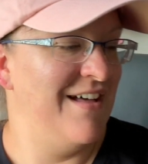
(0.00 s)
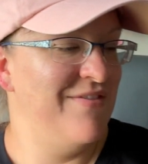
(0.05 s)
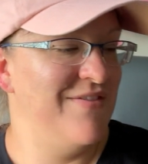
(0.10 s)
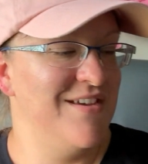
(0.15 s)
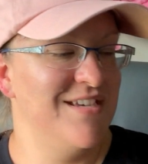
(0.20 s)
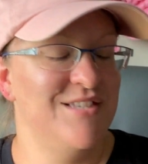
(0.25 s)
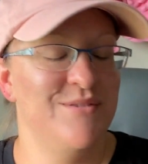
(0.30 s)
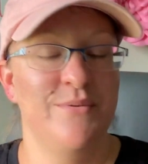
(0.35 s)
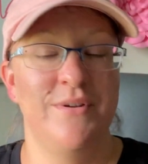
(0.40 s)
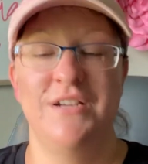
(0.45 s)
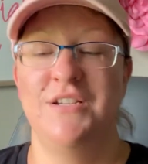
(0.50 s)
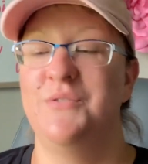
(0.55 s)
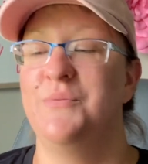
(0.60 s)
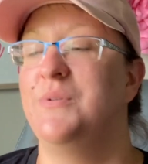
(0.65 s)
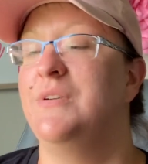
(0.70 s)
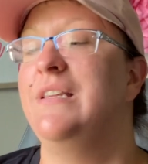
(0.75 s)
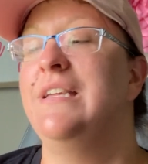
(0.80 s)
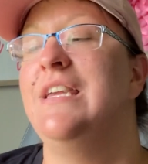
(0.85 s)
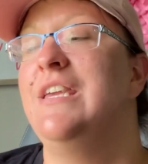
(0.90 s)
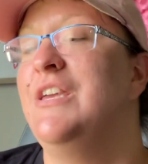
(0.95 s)
This one is
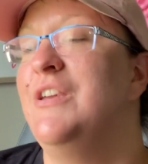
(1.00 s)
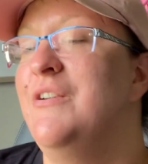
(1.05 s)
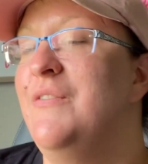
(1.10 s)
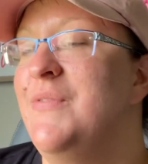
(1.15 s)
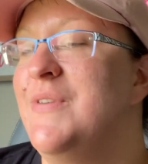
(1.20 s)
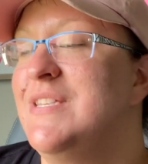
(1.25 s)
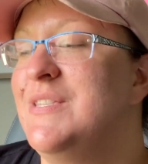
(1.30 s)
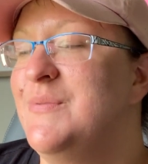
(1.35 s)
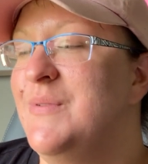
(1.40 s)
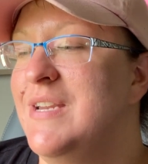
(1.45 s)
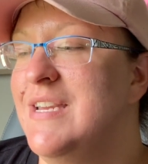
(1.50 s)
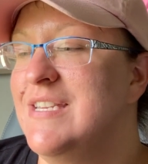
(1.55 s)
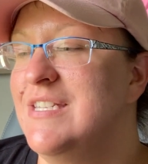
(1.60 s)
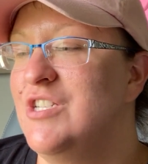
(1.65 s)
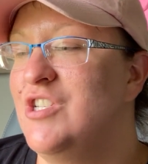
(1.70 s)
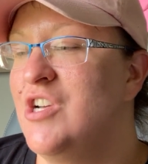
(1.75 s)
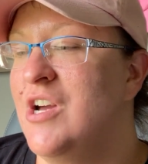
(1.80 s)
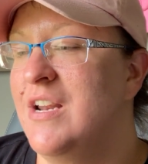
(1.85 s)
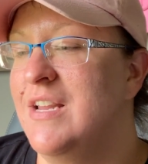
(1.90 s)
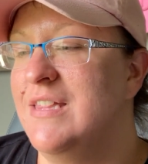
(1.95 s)
really cute. This one is
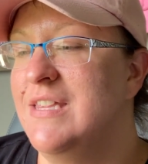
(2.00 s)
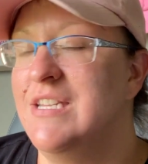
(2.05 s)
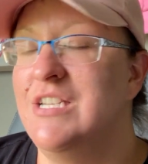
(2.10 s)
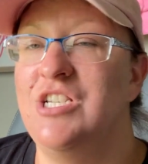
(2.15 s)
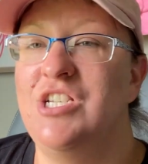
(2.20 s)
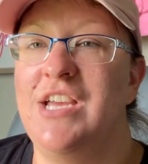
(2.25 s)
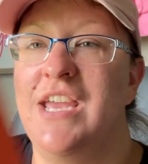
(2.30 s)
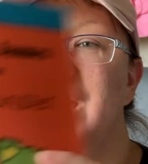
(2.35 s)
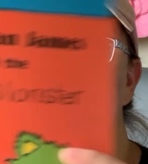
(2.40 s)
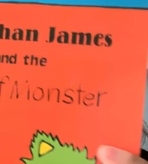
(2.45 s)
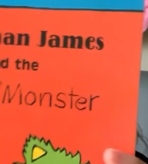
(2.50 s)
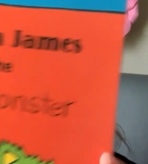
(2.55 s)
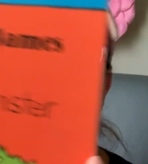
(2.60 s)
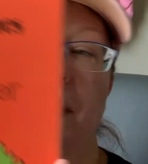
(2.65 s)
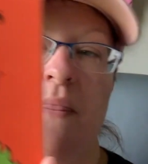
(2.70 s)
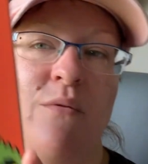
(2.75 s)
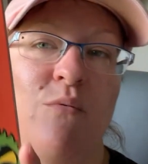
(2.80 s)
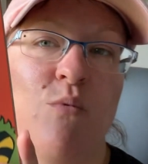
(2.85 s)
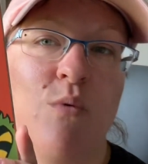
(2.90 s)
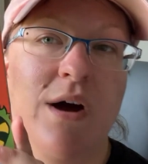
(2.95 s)
Jonathan James
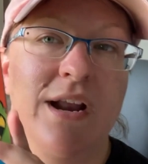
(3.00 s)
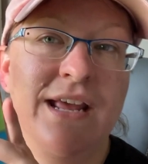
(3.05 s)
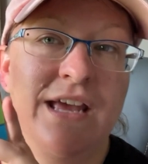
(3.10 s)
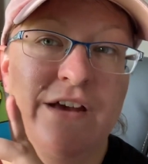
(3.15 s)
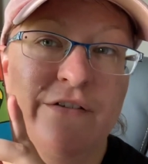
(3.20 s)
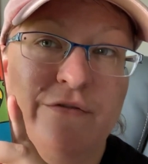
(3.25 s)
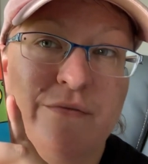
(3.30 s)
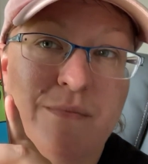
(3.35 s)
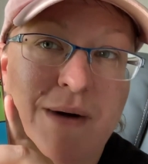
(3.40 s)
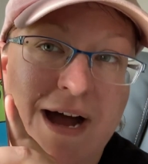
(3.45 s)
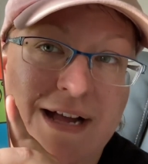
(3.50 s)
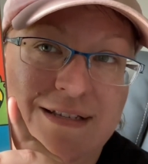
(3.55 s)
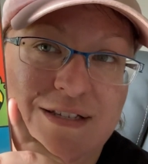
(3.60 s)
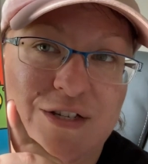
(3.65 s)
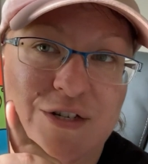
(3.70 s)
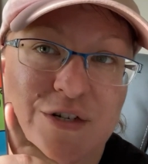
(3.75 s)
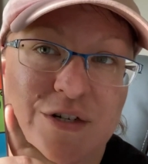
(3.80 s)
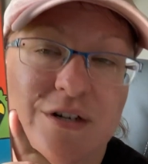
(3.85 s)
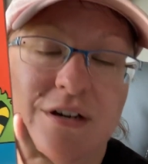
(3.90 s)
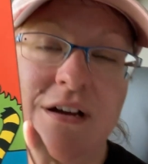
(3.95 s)
and the What If
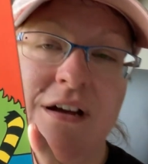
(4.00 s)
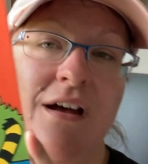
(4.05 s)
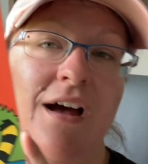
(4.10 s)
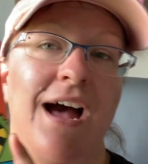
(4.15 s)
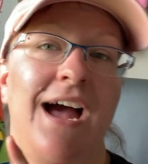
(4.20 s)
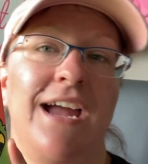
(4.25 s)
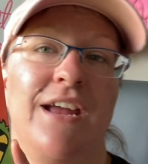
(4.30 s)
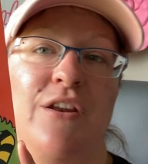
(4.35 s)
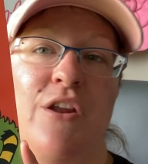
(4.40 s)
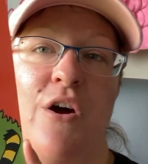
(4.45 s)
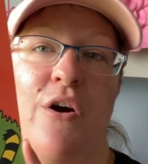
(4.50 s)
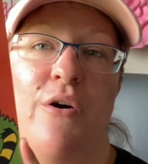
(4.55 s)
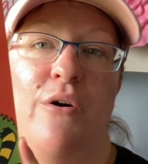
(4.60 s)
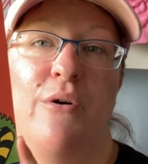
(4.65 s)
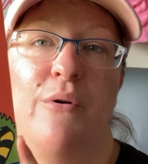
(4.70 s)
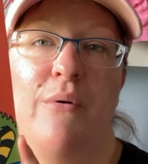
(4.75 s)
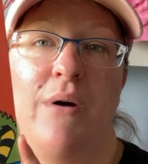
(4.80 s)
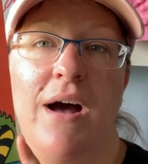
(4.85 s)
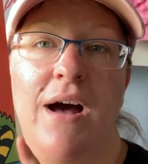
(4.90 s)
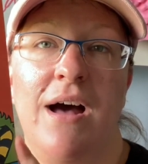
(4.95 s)
Monster. I
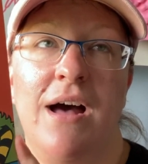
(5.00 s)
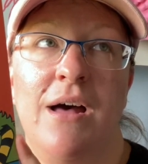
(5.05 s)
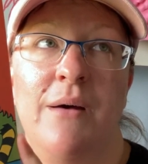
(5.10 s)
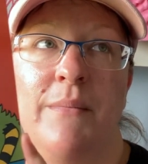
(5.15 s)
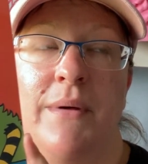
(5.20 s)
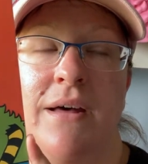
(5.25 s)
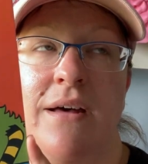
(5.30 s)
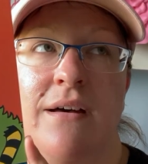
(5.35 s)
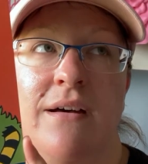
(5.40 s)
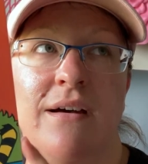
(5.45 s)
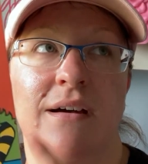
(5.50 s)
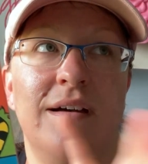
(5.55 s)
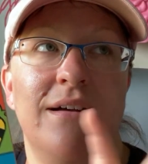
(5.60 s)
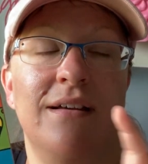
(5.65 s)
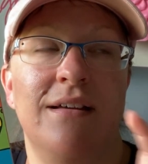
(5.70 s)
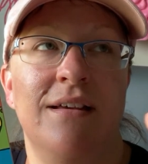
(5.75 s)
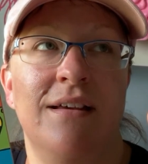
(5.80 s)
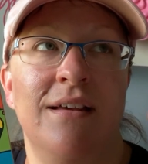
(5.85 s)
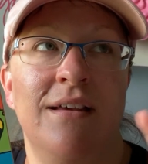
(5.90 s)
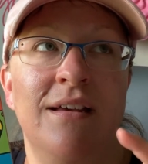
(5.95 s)
know,
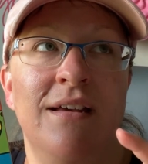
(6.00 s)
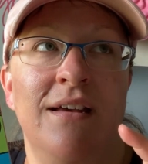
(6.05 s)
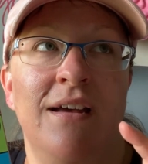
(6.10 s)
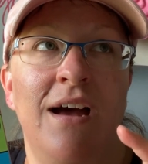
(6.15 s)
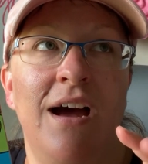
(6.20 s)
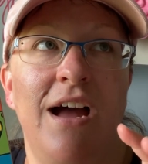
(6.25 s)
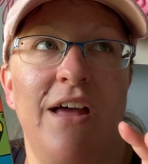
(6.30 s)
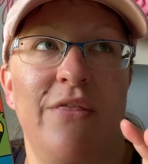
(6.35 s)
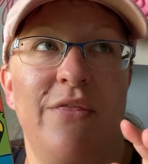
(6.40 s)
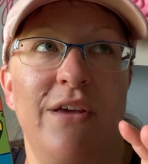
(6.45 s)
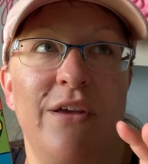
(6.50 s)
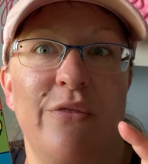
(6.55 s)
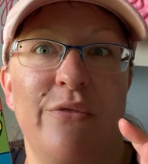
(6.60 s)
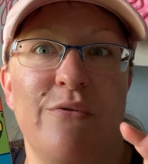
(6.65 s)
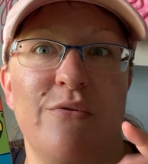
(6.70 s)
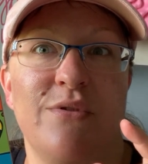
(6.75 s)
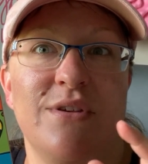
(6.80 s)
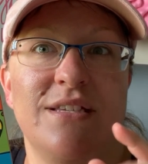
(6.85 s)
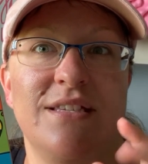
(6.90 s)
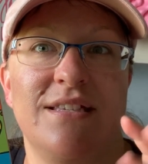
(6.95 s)
I think
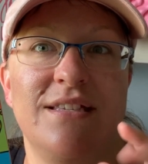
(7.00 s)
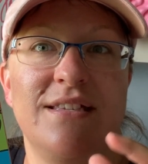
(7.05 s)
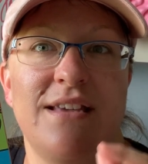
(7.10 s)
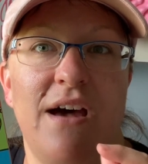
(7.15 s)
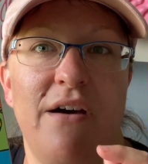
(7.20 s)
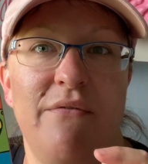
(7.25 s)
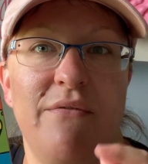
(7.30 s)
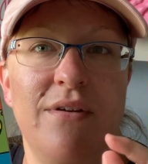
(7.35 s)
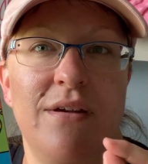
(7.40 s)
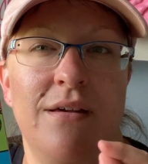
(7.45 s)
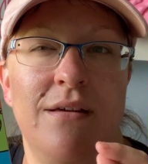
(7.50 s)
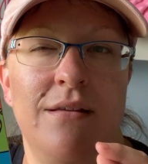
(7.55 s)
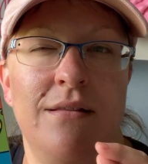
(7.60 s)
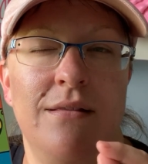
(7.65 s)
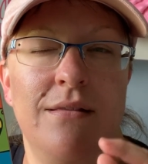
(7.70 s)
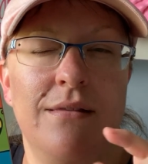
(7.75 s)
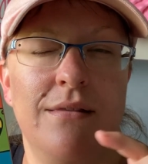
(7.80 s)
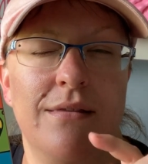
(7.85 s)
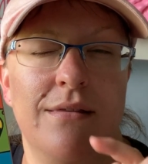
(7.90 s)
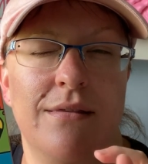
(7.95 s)
through the
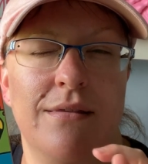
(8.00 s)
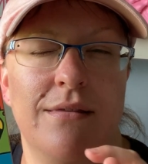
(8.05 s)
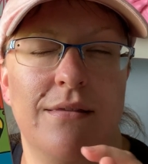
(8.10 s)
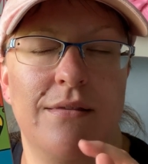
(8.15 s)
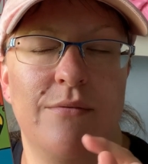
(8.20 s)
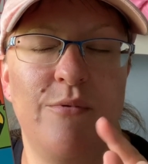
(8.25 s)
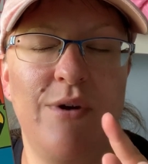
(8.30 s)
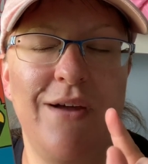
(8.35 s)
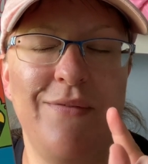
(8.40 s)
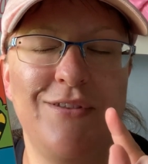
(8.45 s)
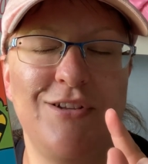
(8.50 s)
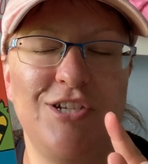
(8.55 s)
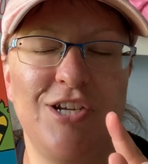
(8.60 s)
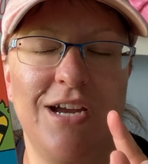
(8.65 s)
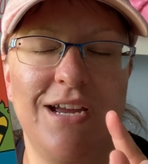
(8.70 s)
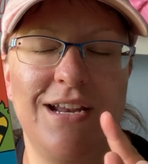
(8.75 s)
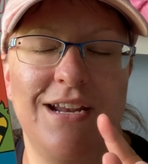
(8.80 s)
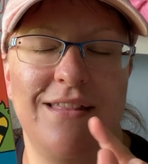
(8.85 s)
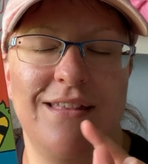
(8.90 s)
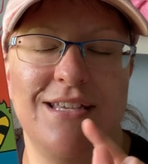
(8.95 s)
7th, we'll have to
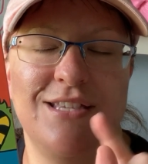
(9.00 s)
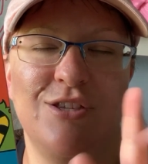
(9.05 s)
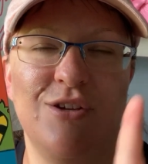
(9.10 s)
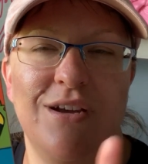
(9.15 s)
check into this.